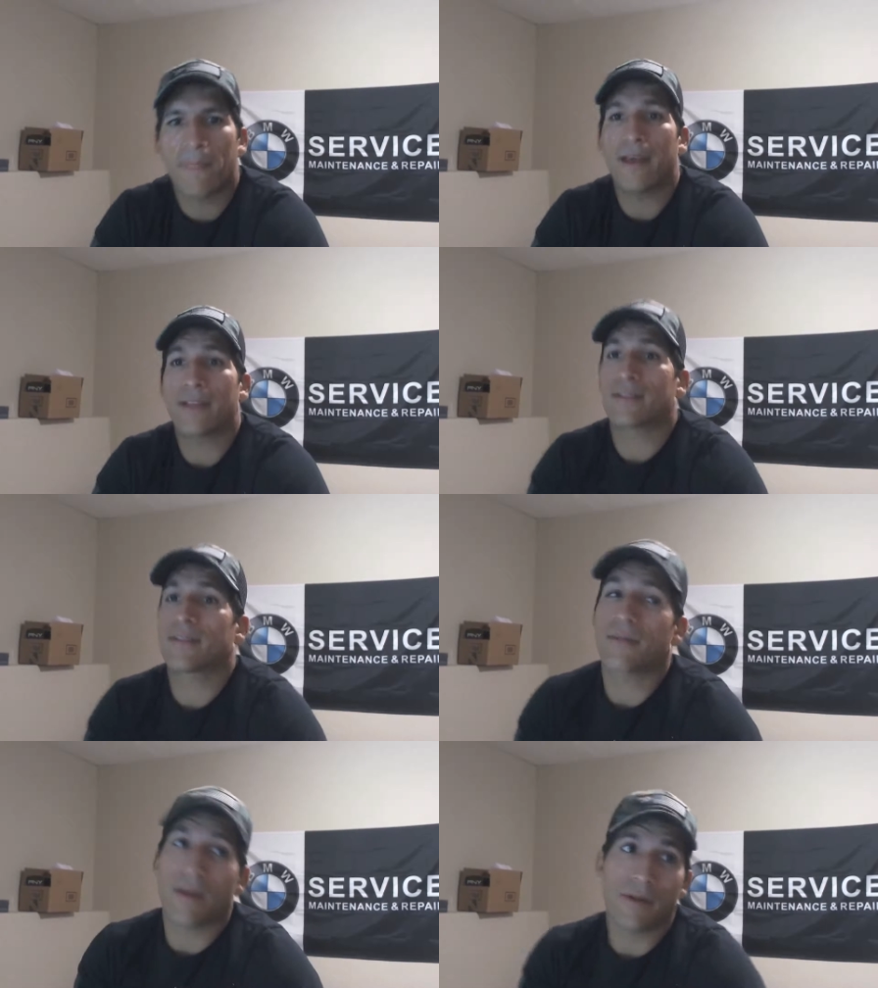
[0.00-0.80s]
at
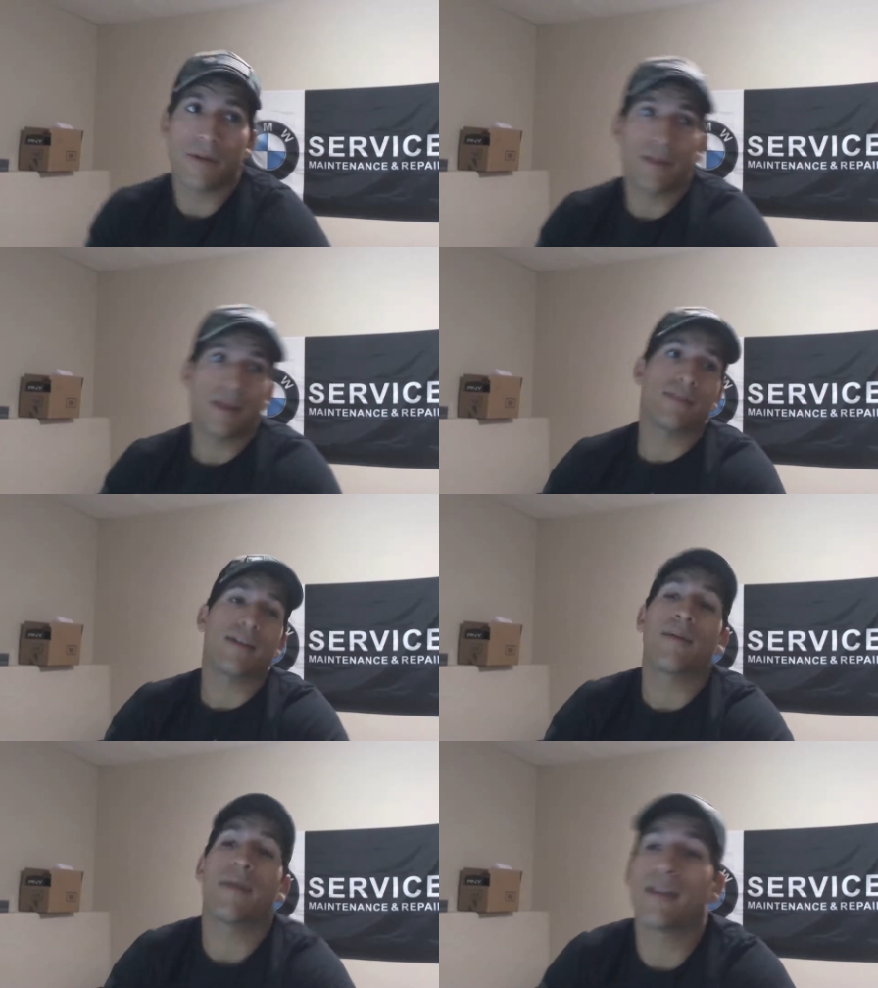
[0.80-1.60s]
that
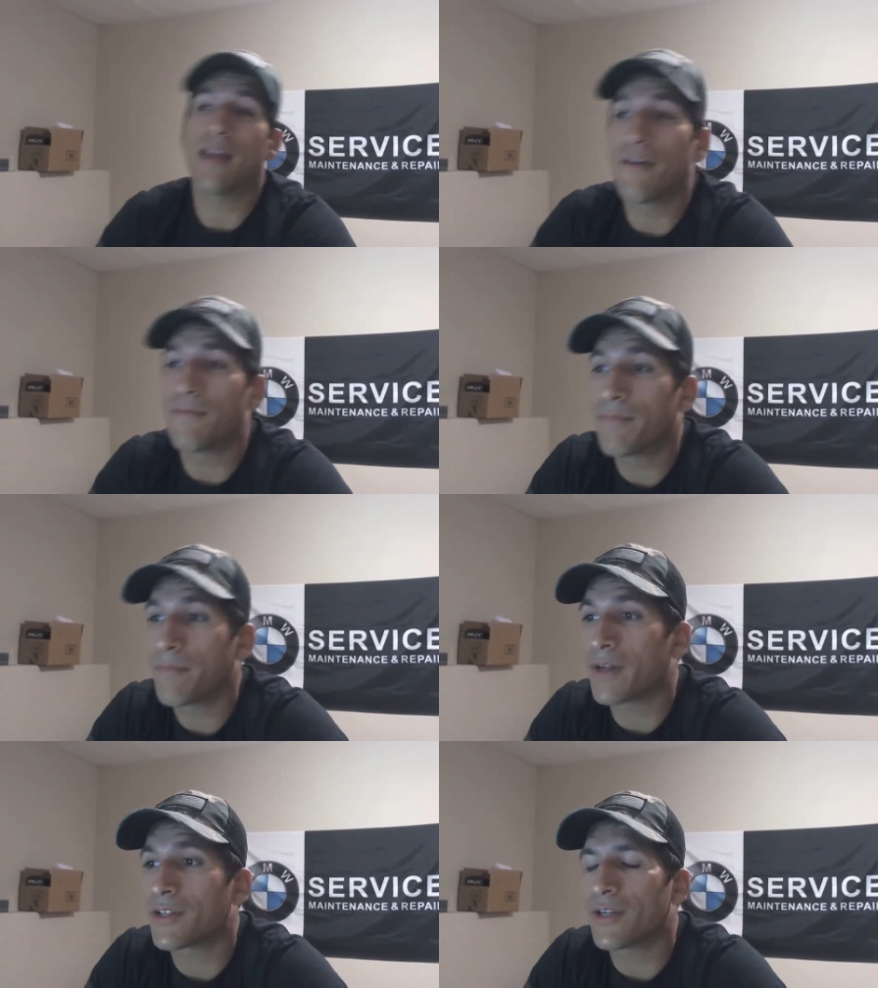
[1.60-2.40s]
time I didn't have
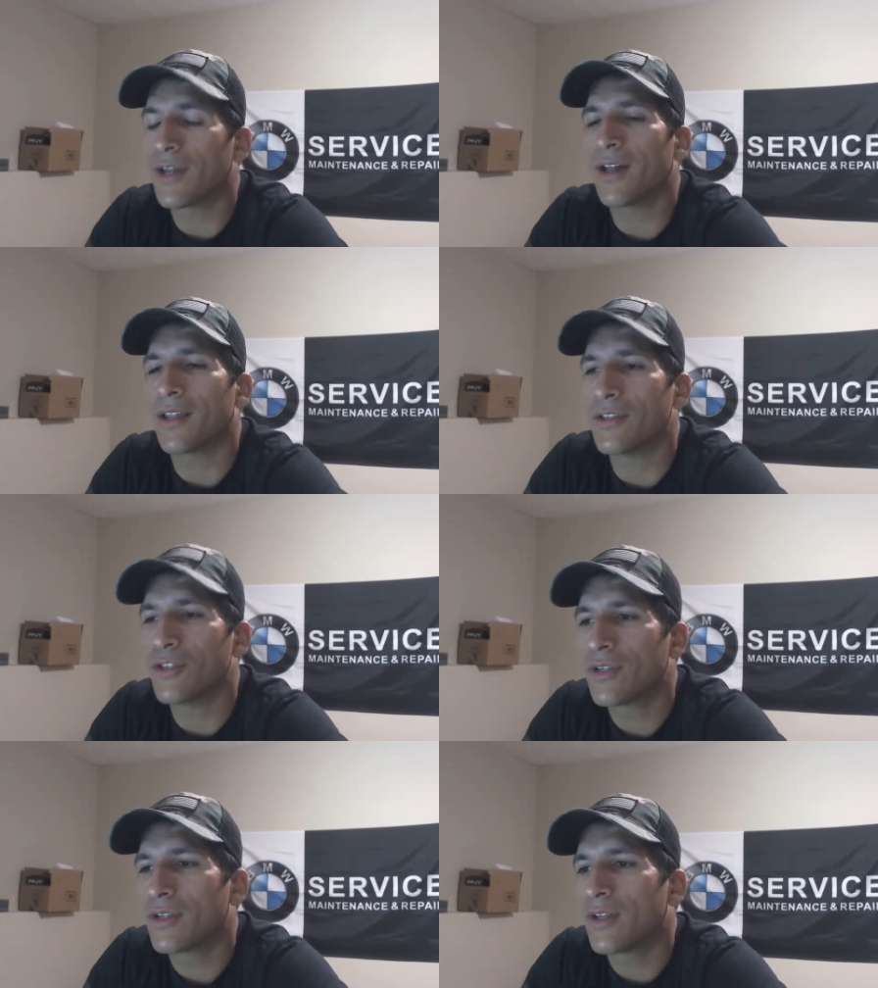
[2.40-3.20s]
much knowledge,
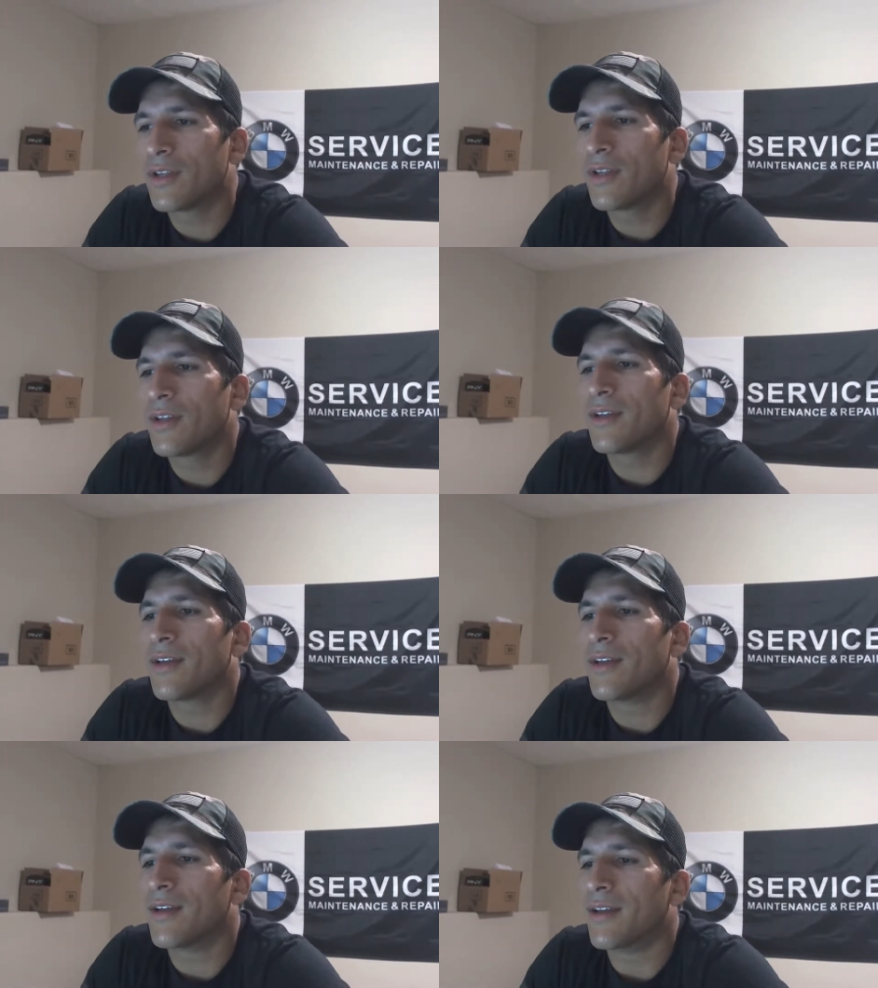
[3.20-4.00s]

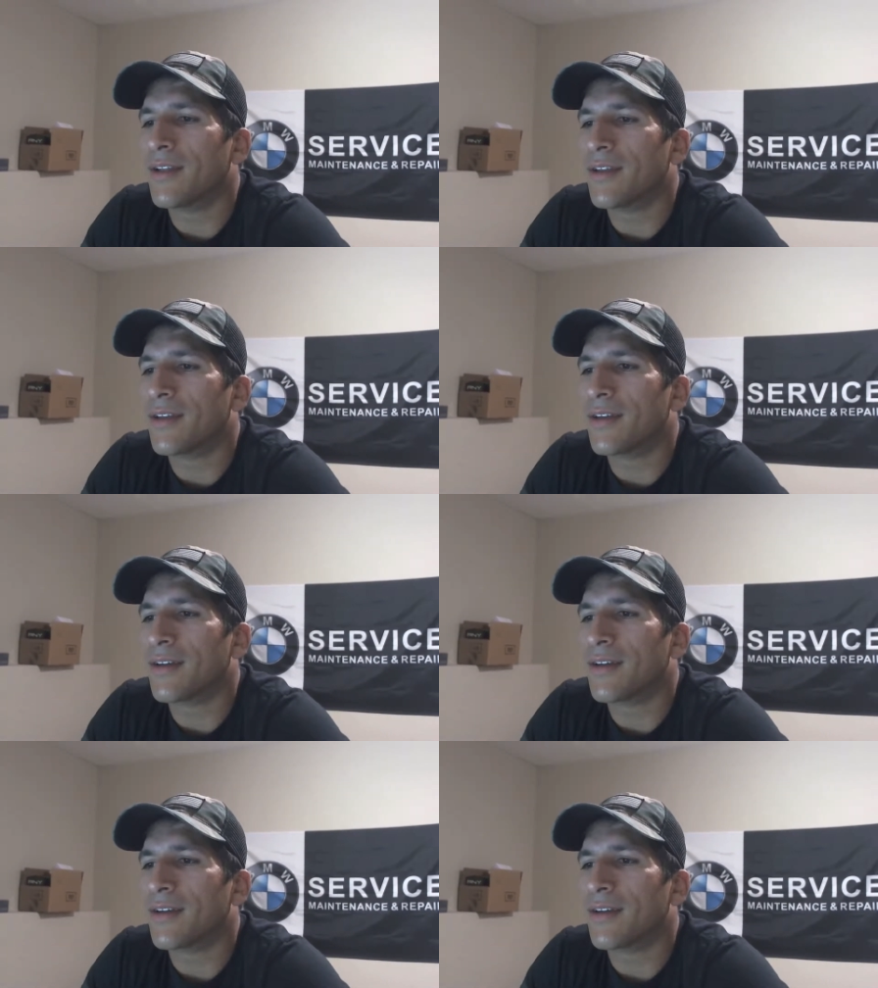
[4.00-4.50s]
and